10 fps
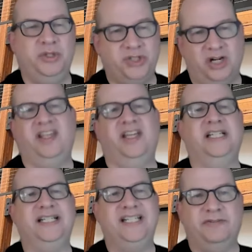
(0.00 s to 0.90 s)
we start
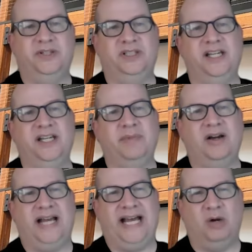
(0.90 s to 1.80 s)
thinking differently
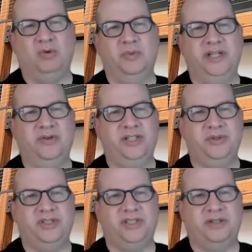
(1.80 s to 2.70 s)
about how are we going
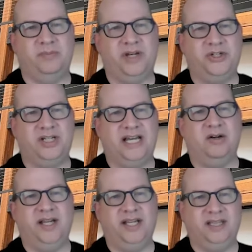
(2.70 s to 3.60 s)
to use this information?
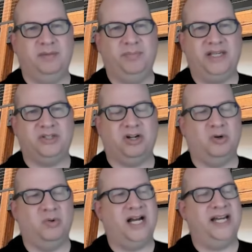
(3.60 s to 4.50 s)
How do I get the best
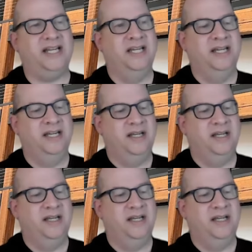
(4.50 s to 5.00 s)
ROI?